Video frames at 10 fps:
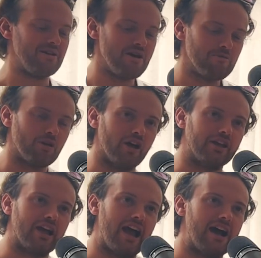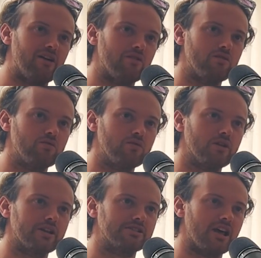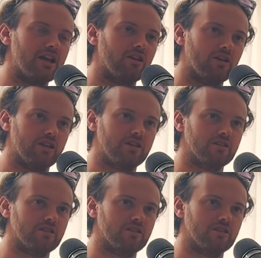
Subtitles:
But like, how is that like?